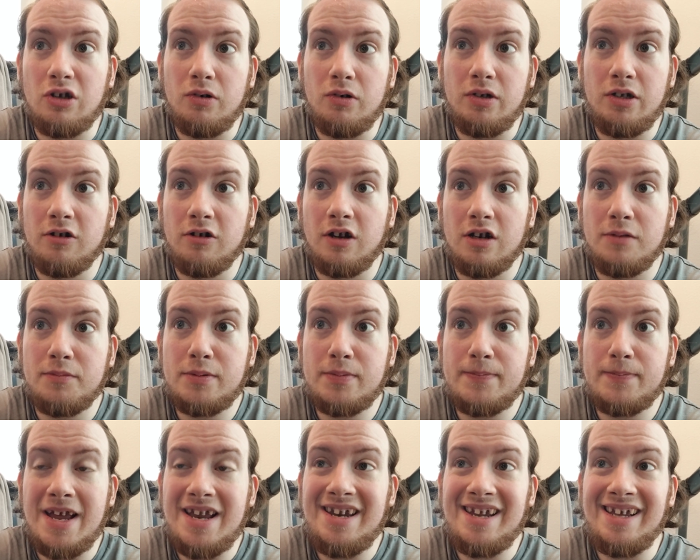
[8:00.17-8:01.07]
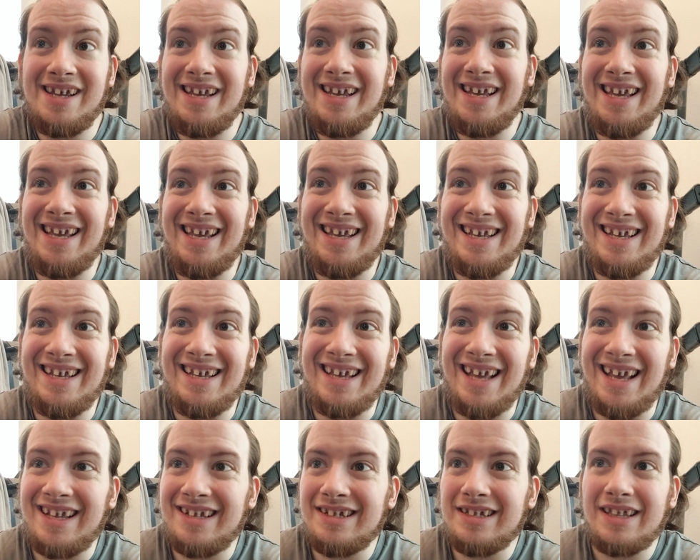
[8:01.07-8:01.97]
you're going to spend
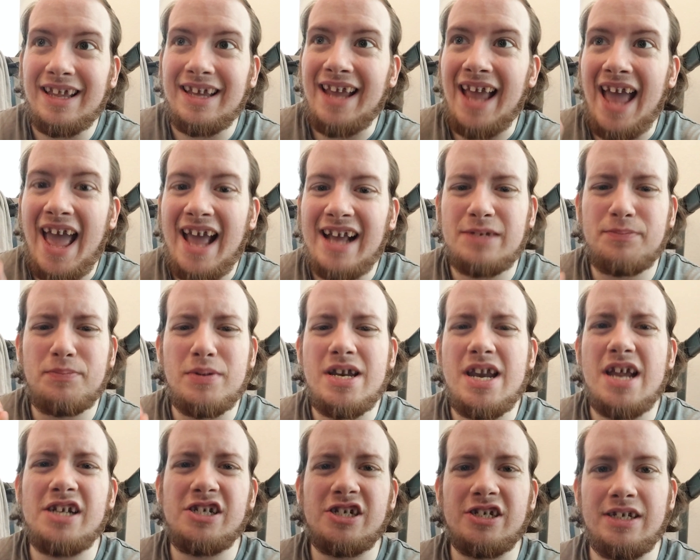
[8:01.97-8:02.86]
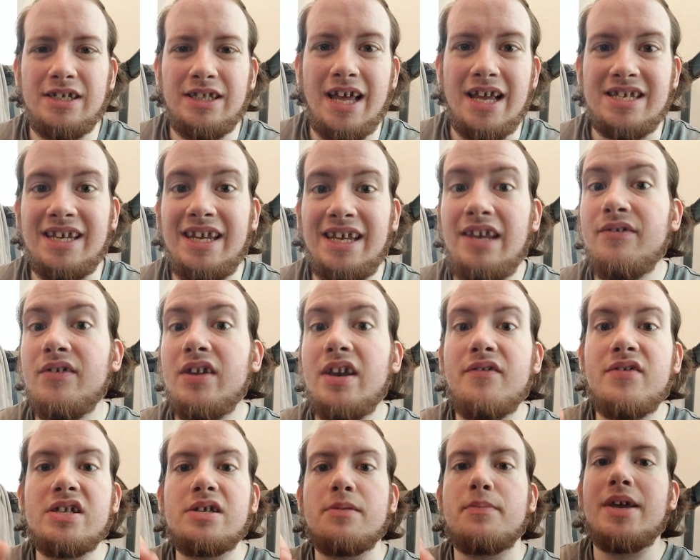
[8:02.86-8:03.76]
like exponentially less, even
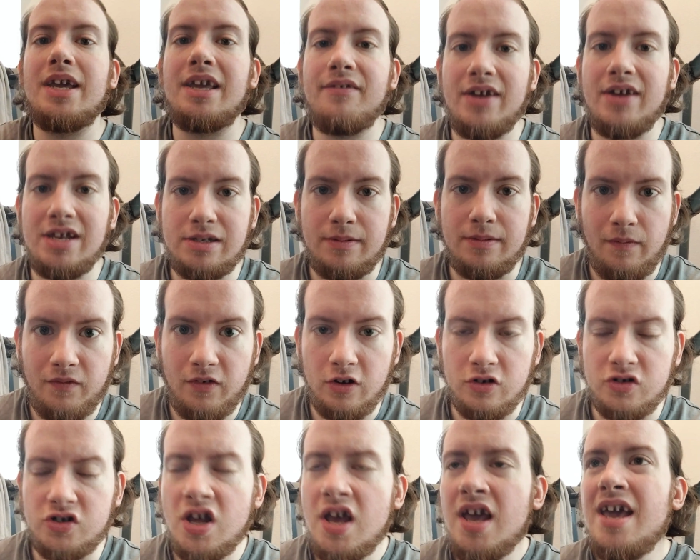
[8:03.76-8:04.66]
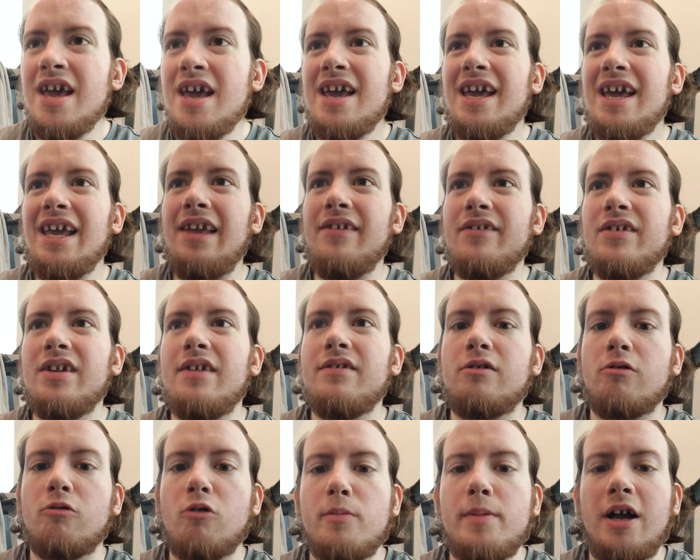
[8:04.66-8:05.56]
if it's a big investment at first. Even if
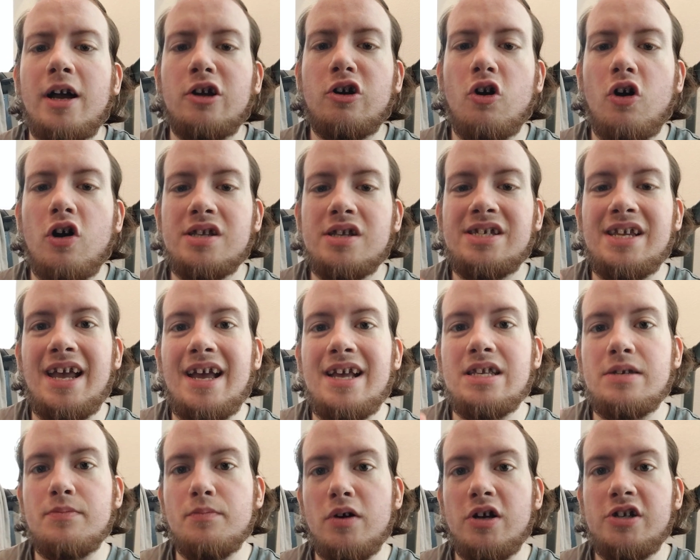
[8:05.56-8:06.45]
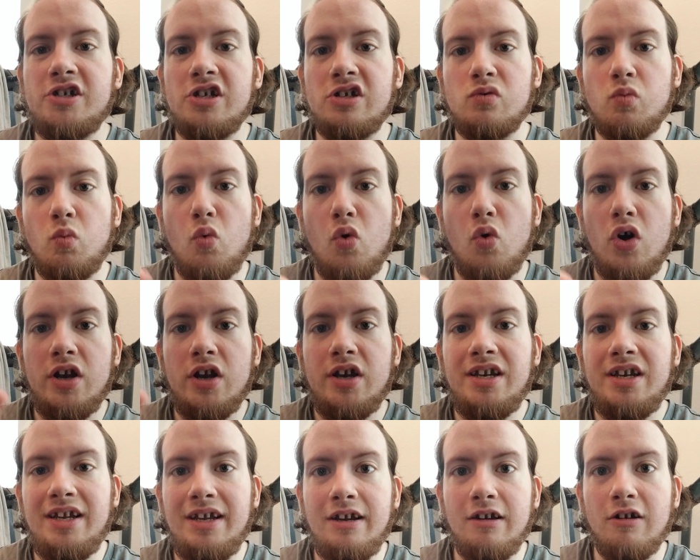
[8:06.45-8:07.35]
the robot costs as much as
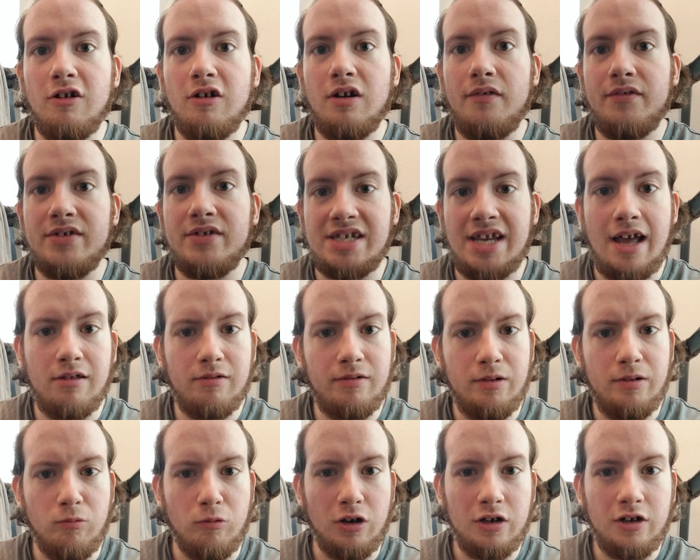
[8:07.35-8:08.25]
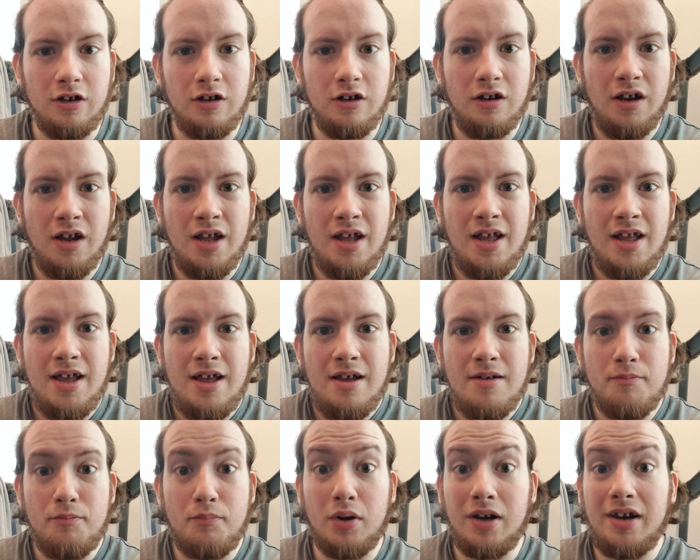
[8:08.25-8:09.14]
1 year of a salaried worker,
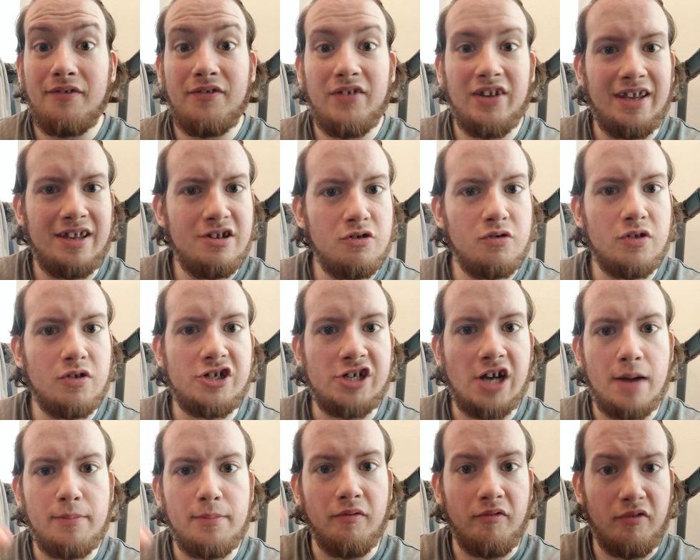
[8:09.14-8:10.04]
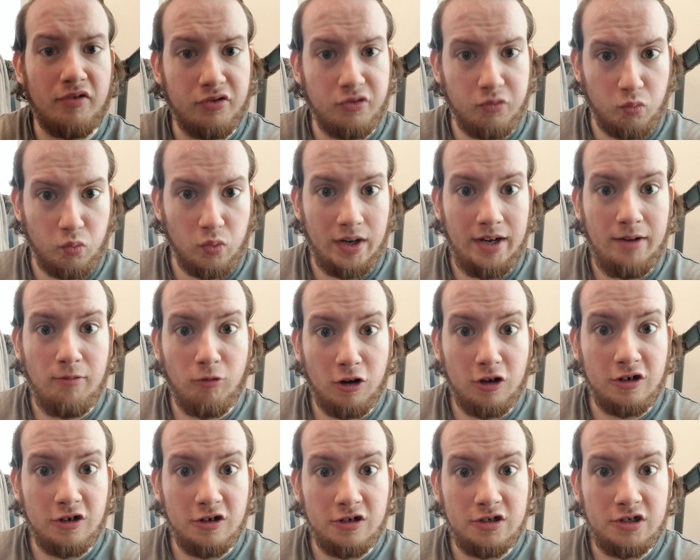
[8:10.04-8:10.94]
but if it can do the job of 3
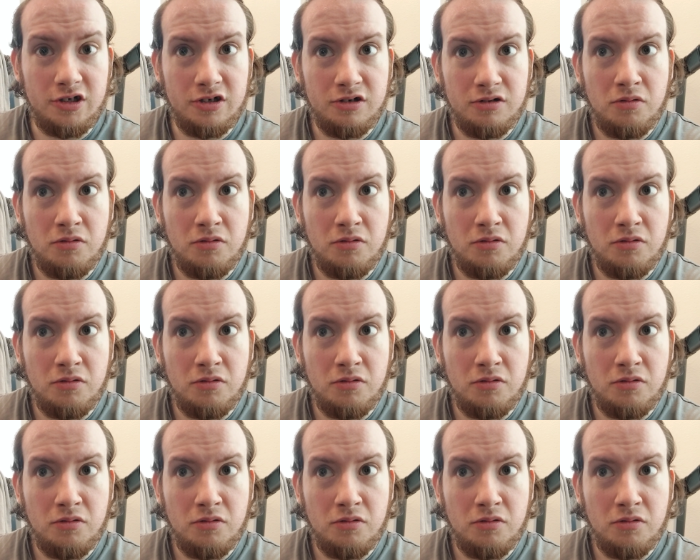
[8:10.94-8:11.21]
workers,